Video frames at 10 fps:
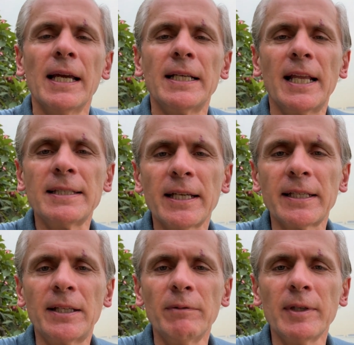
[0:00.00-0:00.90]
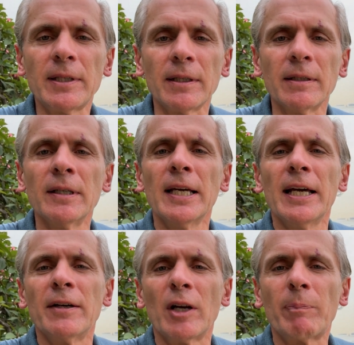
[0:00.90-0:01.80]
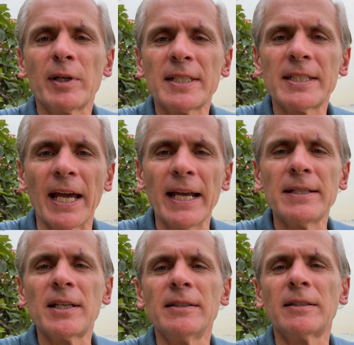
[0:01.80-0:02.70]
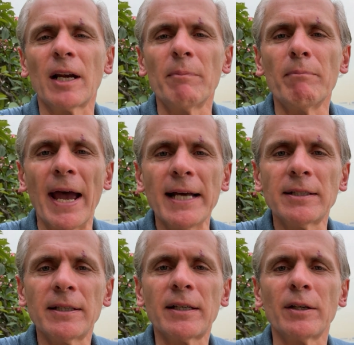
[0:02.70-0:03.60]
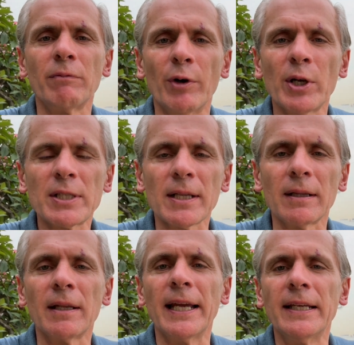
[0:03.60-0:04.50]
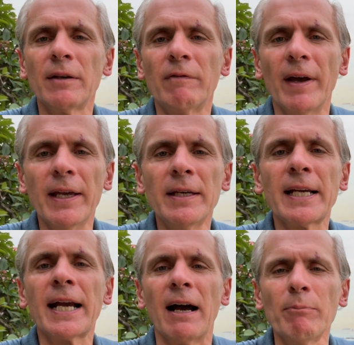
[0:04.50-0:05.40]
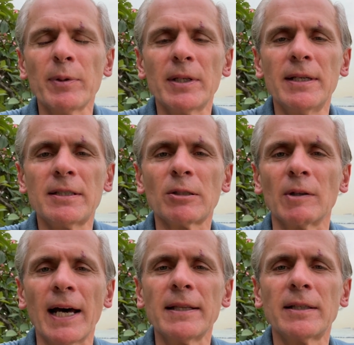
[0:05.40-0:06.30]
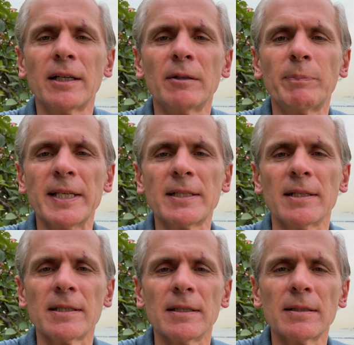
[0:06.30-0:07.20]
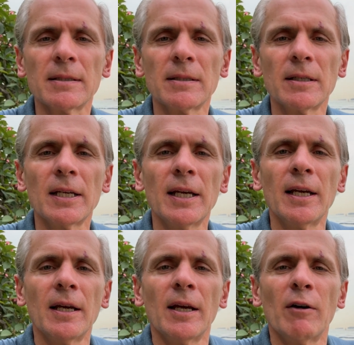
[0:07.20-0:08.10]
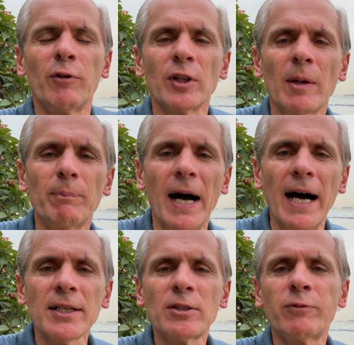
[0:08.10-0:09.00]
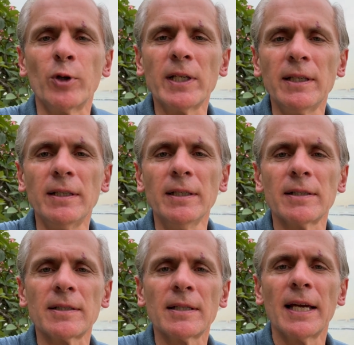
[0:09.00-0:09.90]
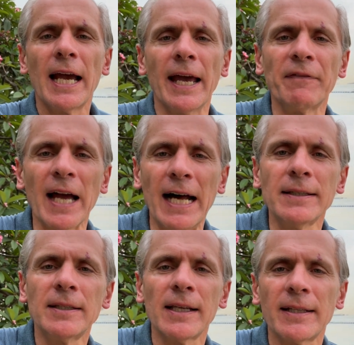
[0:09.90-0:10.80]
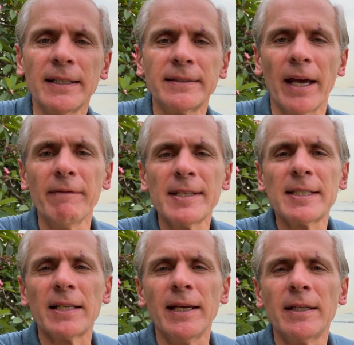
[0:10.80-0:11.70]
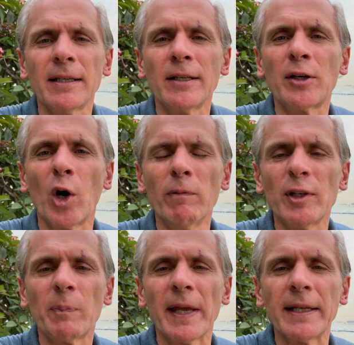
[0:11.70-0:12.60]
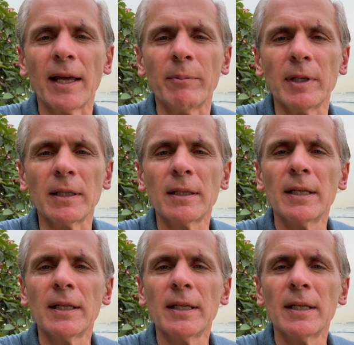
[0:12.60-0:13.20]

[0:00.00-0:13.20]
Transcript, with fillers: This activity represents a dramatic reversal in the way companies run their businesses. For the past 40 years and until the devastating COVID pandemic,